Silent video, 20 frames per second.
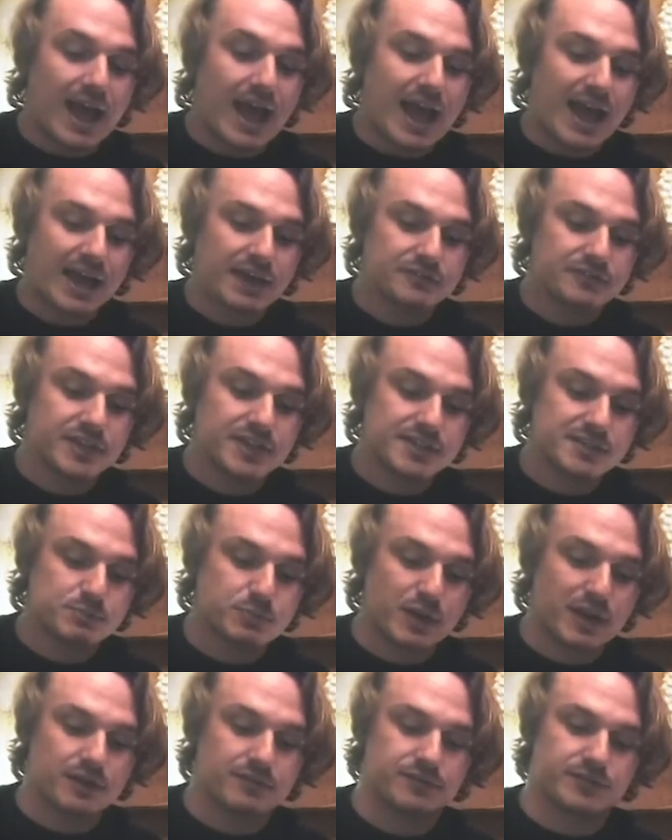After his
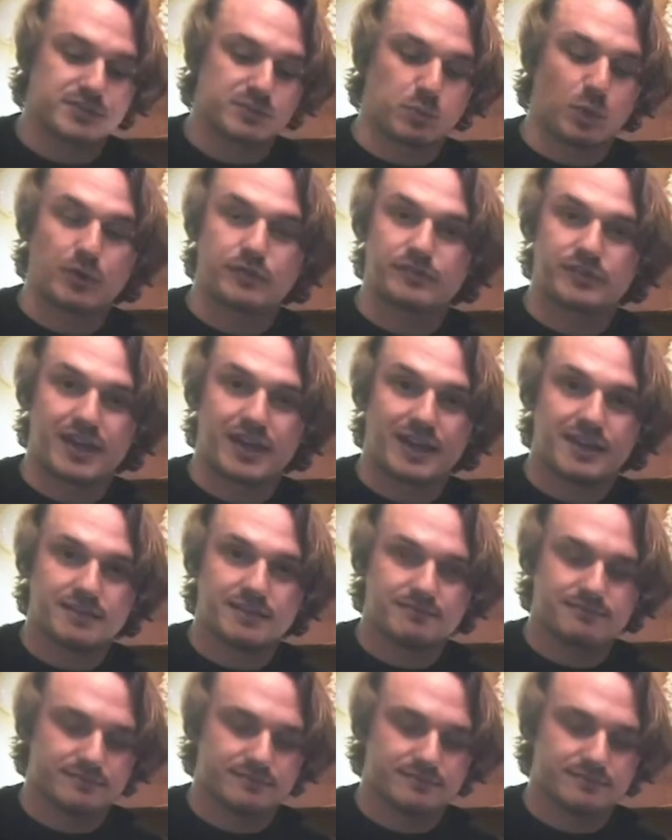breakfast one day,